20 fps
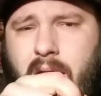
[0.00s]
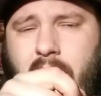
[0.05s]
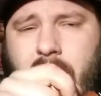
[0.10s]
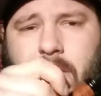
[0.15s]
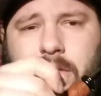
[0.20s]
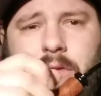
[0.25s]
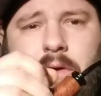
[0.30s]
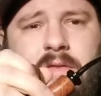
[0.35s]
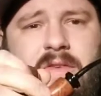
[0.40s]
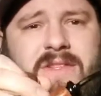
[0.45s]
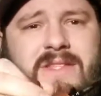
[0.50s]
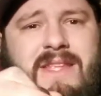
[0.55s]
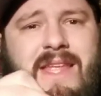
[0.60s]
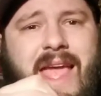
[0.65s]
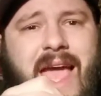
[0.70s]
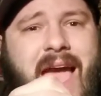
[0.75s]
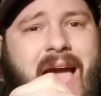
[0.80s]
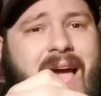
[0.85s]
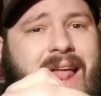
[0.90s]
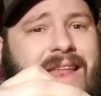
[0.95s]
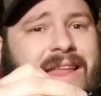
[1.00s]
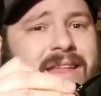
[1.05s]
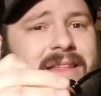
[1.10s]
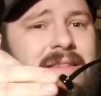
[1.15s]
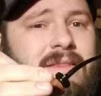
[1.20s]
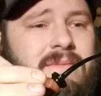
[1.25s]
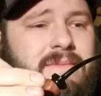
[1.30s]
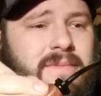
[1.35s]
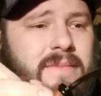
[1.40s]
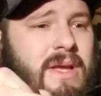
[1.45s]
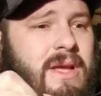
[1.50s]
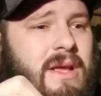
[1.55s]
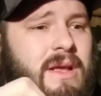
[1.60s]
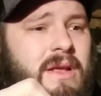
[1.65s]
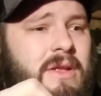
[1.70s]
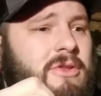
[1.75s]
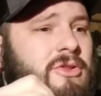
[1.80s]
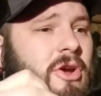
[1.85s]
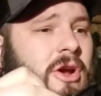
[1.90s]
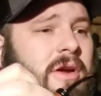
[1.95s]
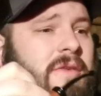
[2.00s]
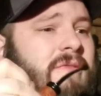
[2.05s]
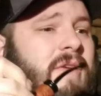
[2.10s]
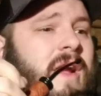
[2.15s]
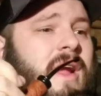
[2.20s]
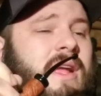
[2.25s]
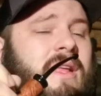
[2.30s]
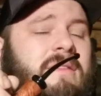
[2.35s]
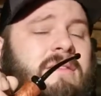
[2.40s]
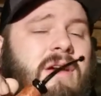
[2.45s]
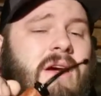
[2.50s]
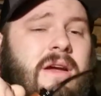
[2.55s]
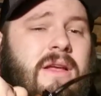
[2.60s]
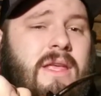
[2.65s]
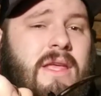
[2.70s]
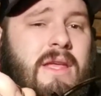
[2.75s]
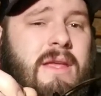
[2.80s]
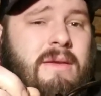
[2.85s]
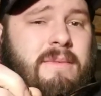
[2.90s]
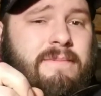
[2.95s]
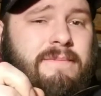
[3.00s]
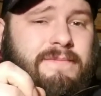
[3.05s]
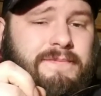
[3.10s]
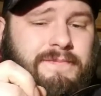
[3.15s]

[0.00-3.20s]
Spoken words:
I don't know if it's the added Dark Fire Kentucky,